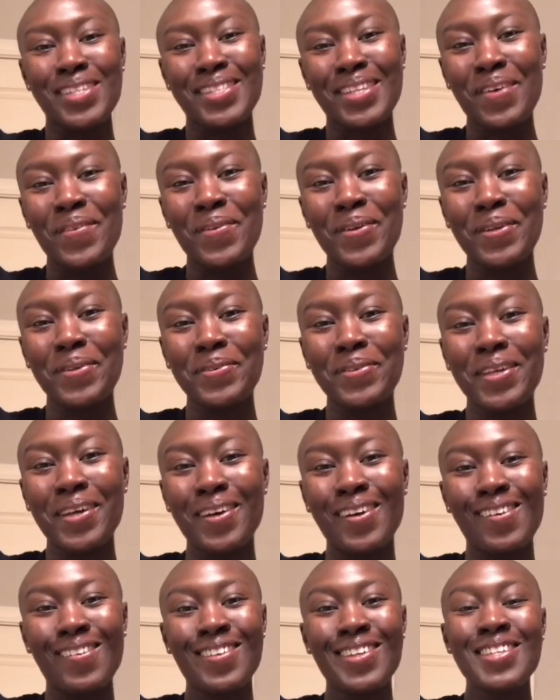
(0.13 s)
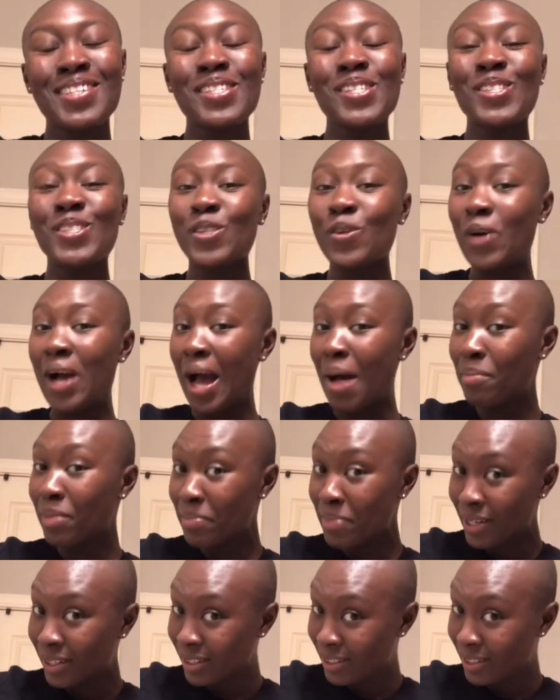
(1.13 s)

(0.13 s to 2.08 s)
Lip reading: going on, y'all? So I'm about